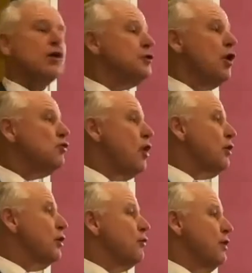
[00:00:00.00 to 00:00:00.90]
no
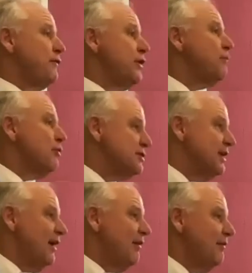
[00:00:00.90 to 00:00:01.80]
longer career field
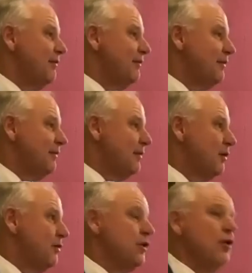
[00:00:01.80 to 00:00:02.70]
personnel.
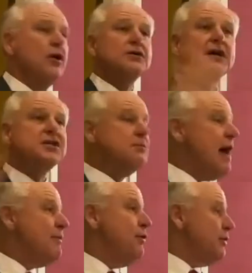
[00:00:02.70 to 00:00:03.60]
So Touching
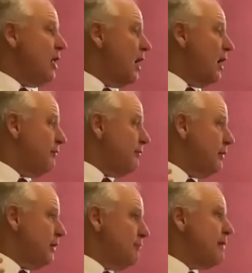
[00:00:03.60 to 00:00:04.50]
Miami with Love
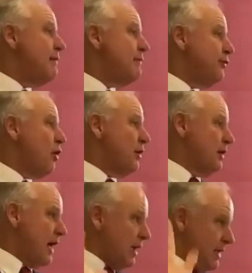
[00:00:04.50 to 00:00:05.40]
in Miami,
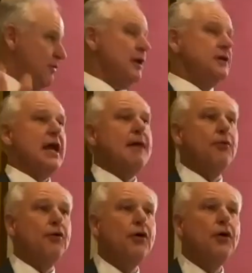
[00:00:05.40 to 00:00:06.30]
Florida, I'll give you an
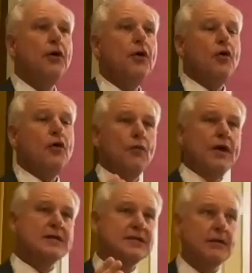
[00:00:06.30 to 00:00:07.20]
example.
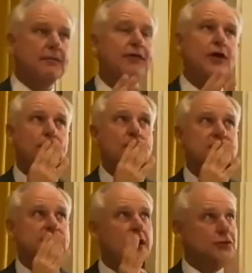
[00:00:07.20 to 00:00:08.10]
We sent field
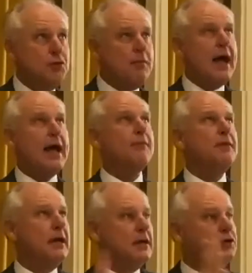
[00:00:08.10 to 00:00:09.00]
personnel to
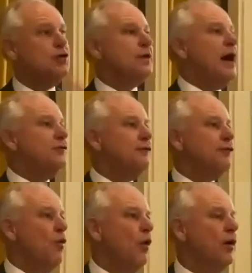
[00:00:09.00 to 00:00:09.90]
Miami in
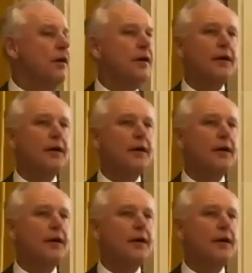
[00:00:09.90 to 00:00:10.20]
2004.